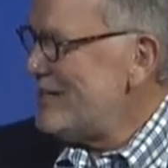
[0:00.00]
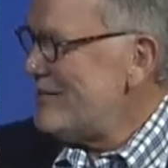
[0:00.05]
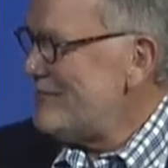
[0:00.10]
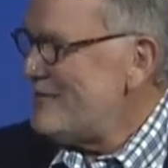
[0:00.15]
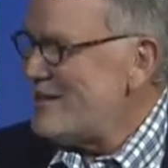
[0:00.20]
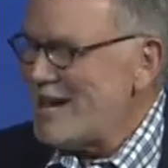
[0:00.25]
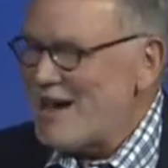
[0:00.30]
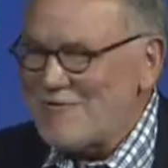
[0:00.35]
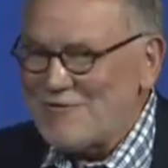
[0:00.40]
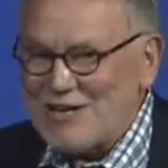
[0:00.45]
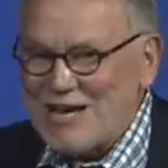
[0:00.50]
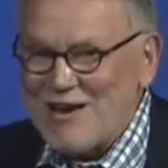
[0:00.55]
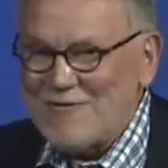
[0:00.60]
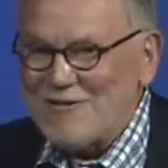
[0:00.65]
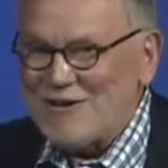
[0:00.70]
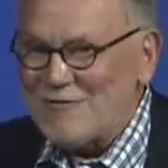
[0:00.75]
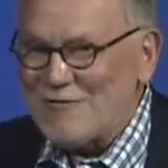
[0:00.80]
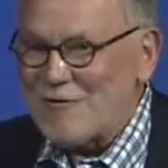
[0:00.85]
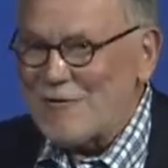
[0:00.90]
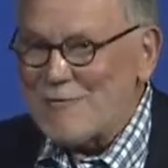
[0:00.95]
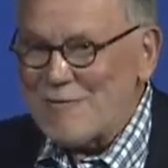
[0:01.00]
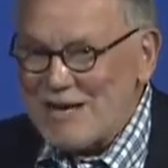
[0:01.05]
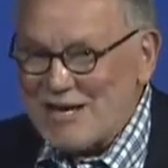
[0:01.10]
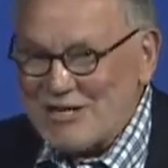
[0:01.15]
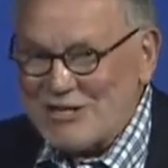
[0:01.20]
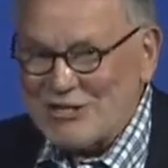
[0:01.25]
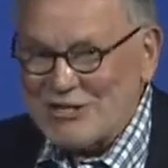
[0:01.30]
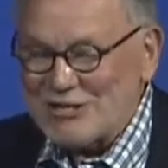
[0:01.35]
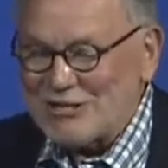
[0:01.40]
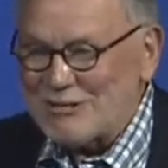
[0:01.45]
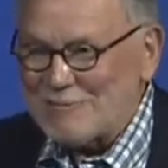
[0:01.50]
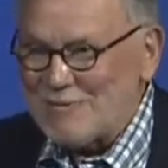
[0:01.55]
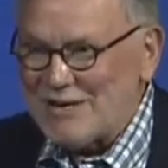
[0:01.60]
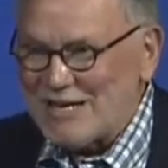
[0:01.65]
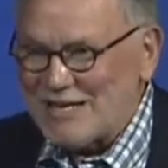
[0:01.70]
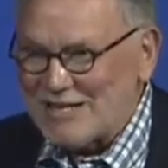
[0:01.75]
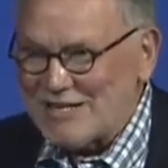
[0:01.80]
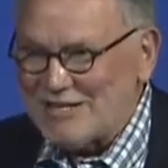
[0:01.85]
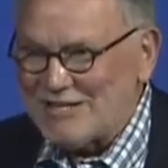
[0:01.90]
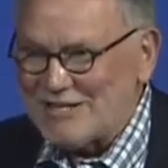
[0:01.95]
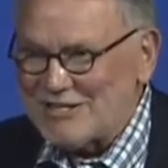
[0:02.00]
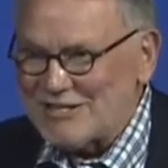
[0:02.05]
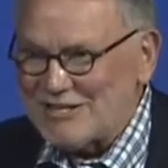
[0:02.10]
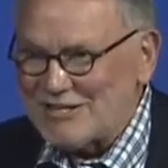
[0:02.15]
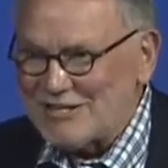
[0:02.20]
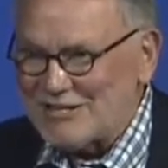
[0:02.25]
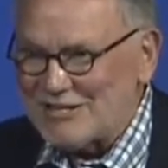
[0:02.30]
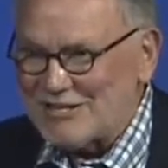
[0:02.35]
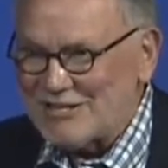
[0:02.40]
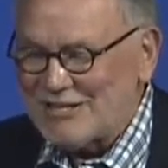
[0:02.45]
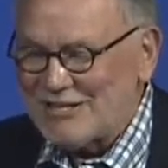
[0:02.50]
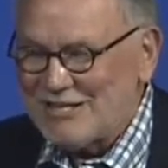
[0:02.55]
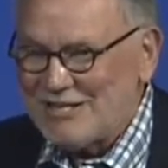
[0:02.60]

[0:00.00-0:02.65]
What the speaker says: We have to have information to make a decision,